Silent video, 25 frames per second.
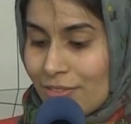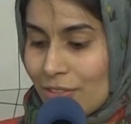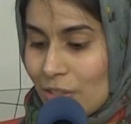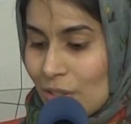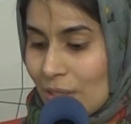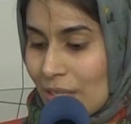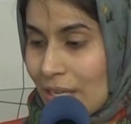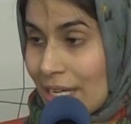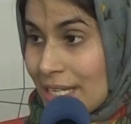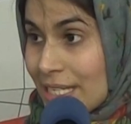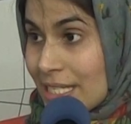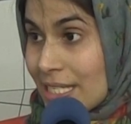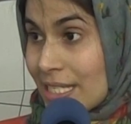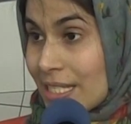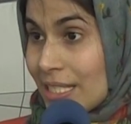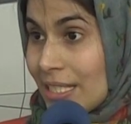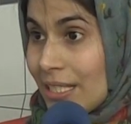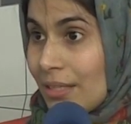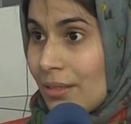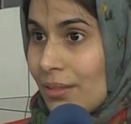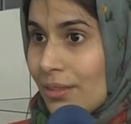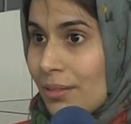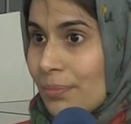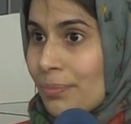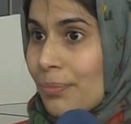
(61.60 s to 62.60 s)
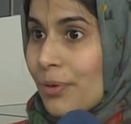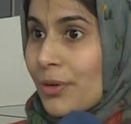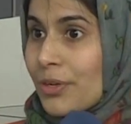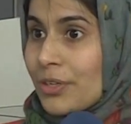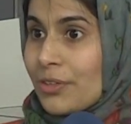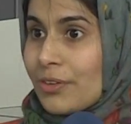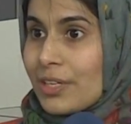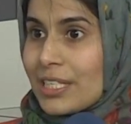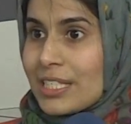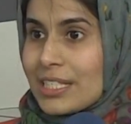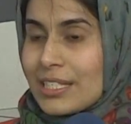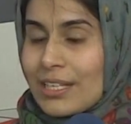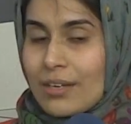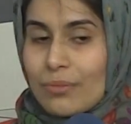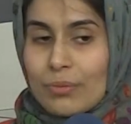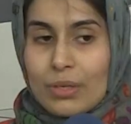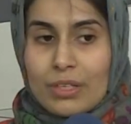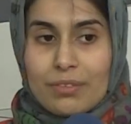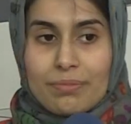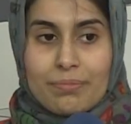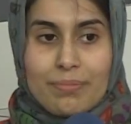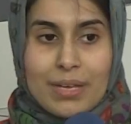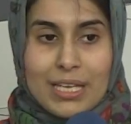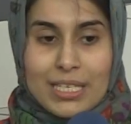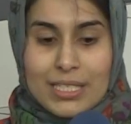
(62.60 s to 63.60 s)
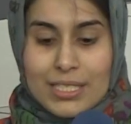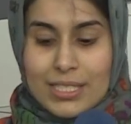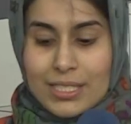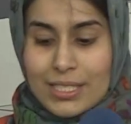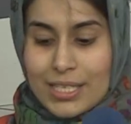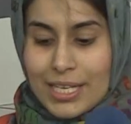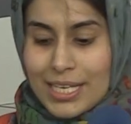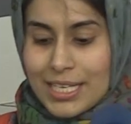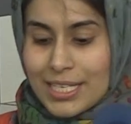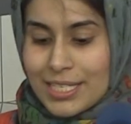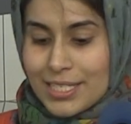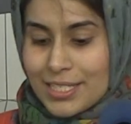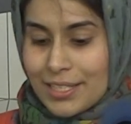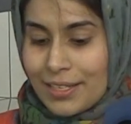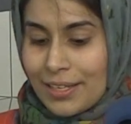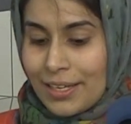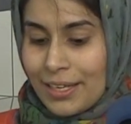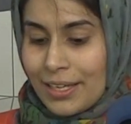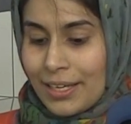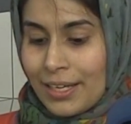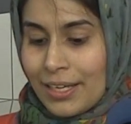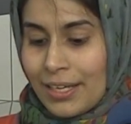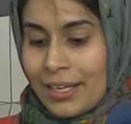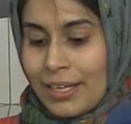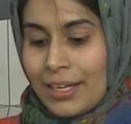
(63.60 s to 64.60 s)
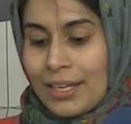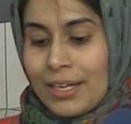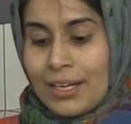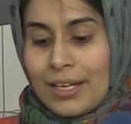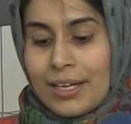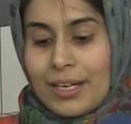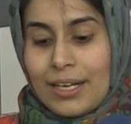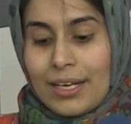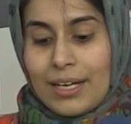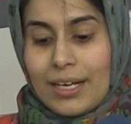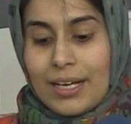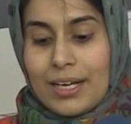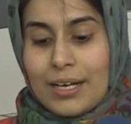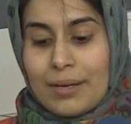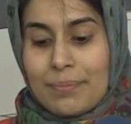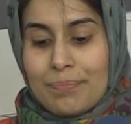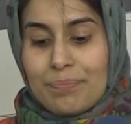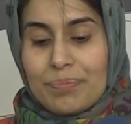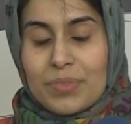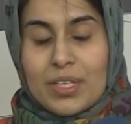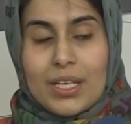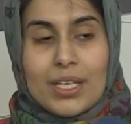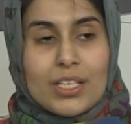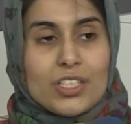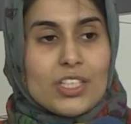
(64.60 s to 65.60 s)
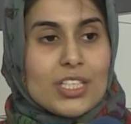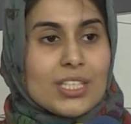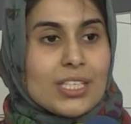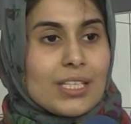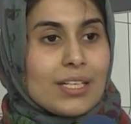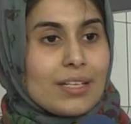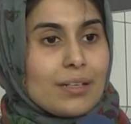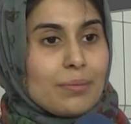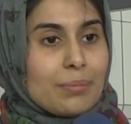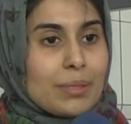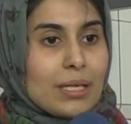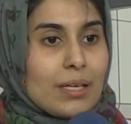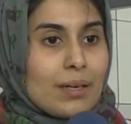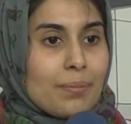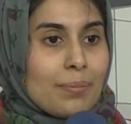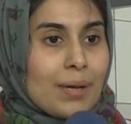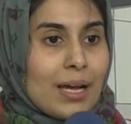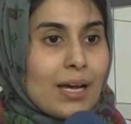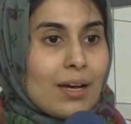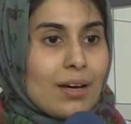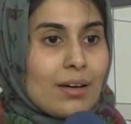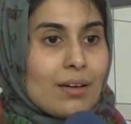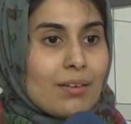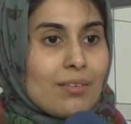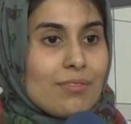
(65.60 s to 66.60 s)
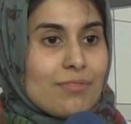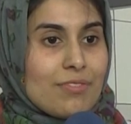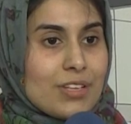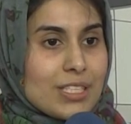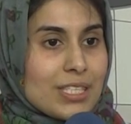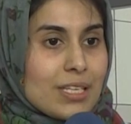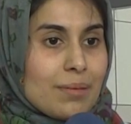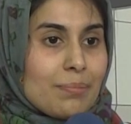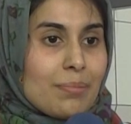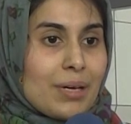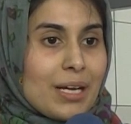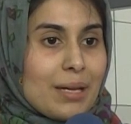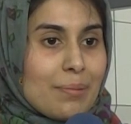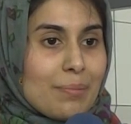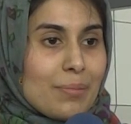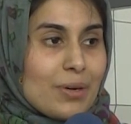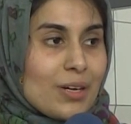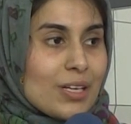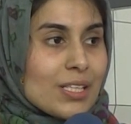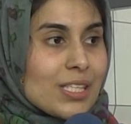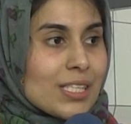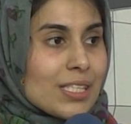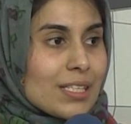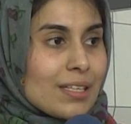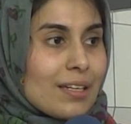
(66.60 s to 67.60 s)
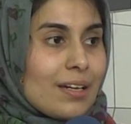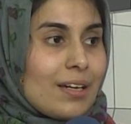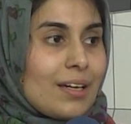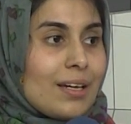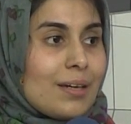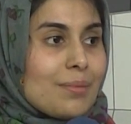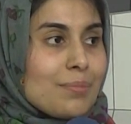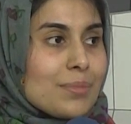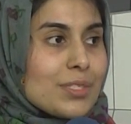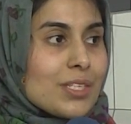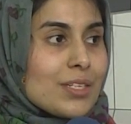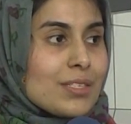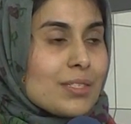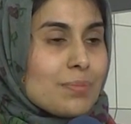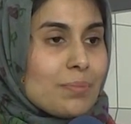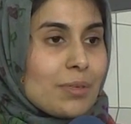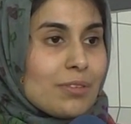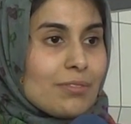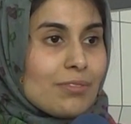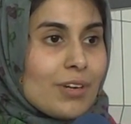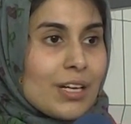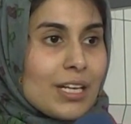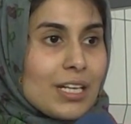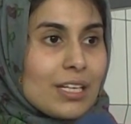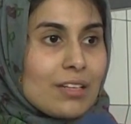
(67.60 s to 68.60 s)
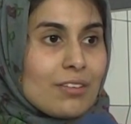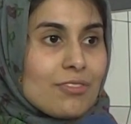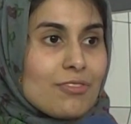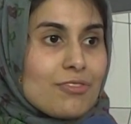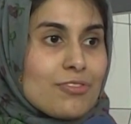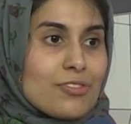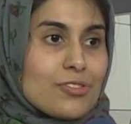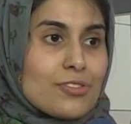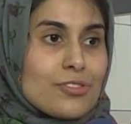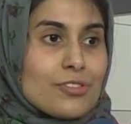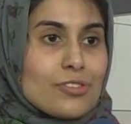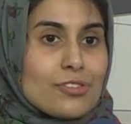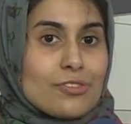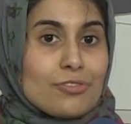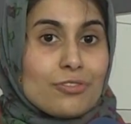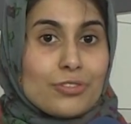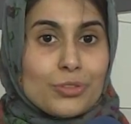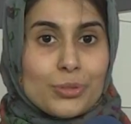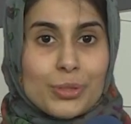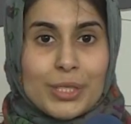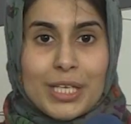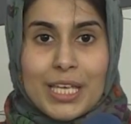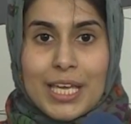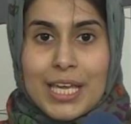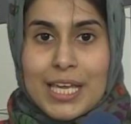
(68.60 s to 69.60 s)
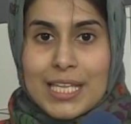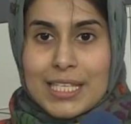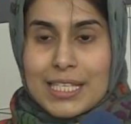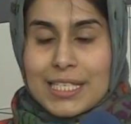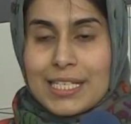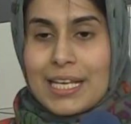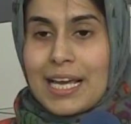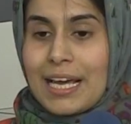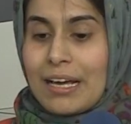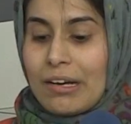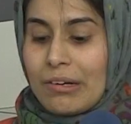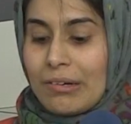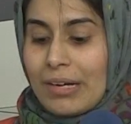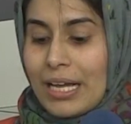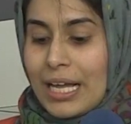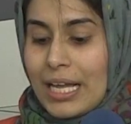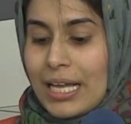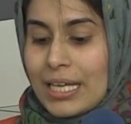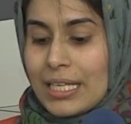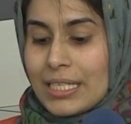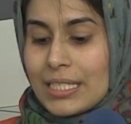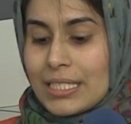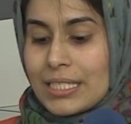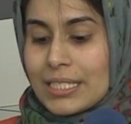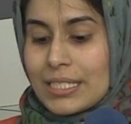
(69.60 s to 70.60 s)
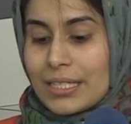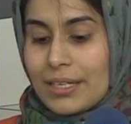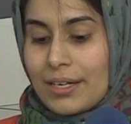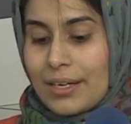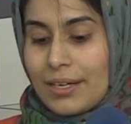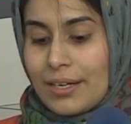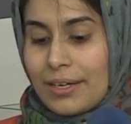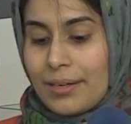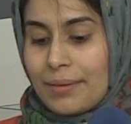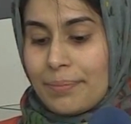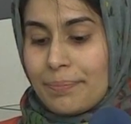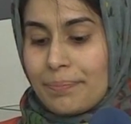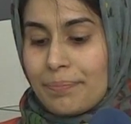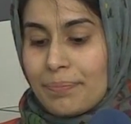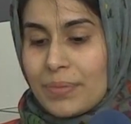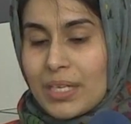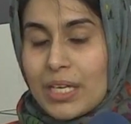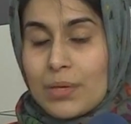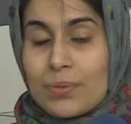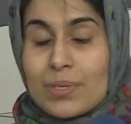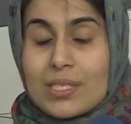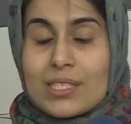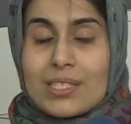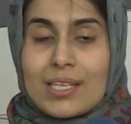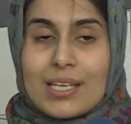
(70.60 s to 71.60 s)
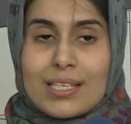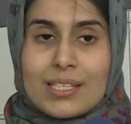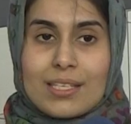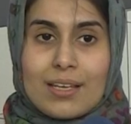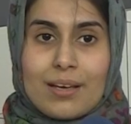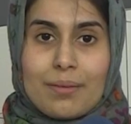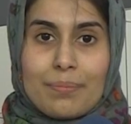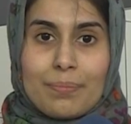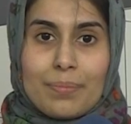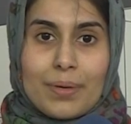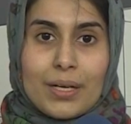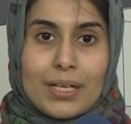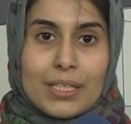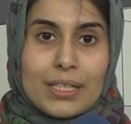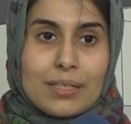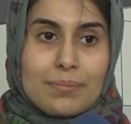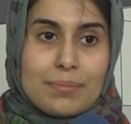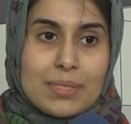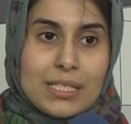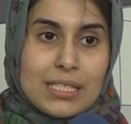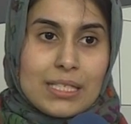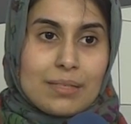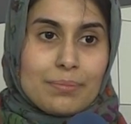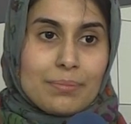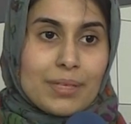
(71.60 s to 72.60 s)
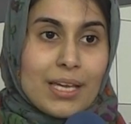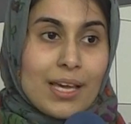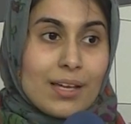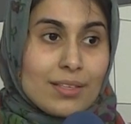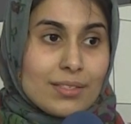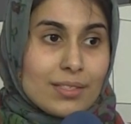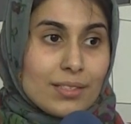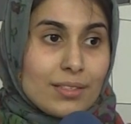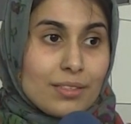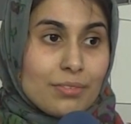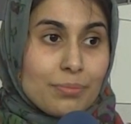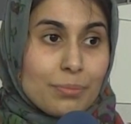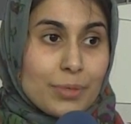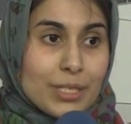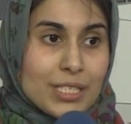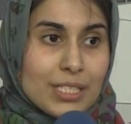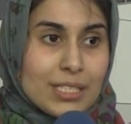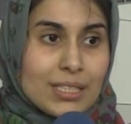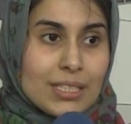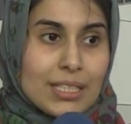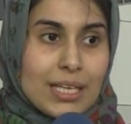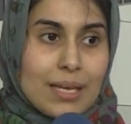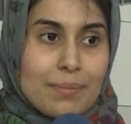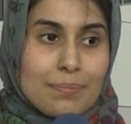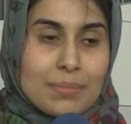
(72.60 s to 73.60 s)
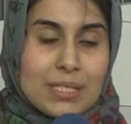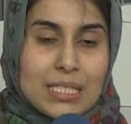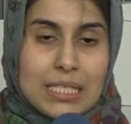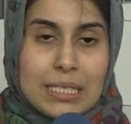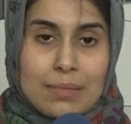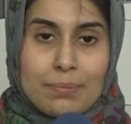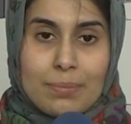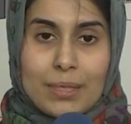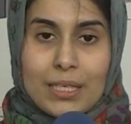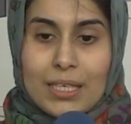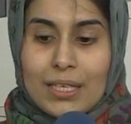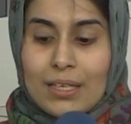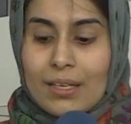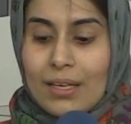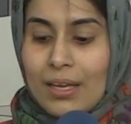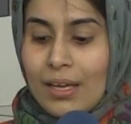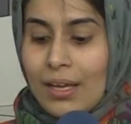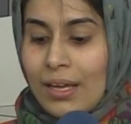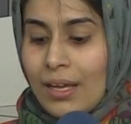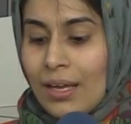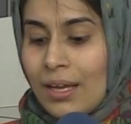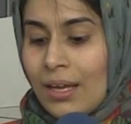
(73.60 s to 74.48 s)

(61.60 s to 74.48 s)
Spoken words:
if you'd like to see the progress that we've made to date. Just a little bit about Visit My Mosque. So it's been running for 4 years now, and it was set up by the Muslim Council of Britain, the MCB.